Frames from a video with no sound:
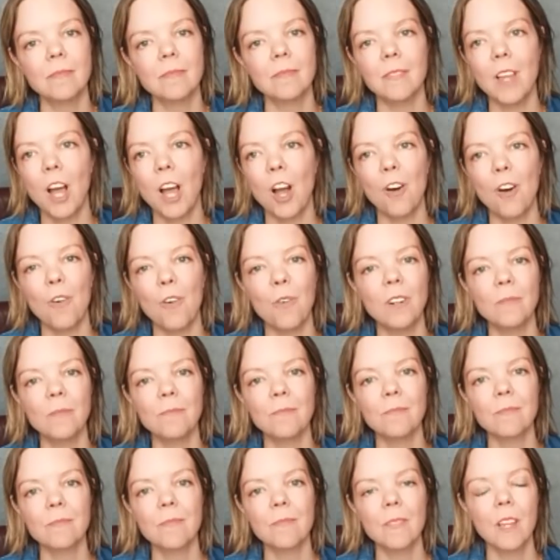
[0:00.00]
No.
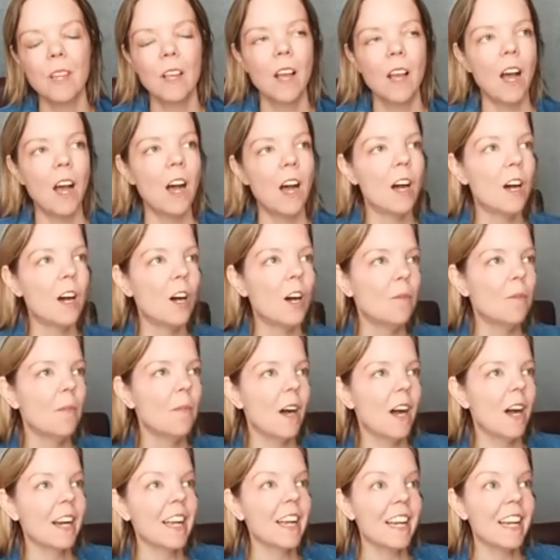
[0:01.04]

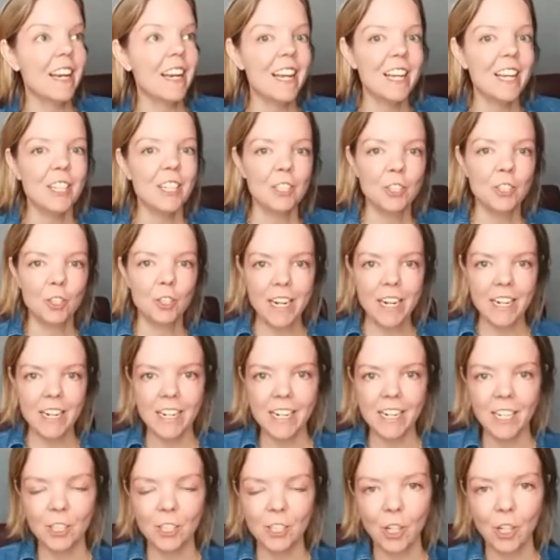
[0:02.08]
Um, again, trendy,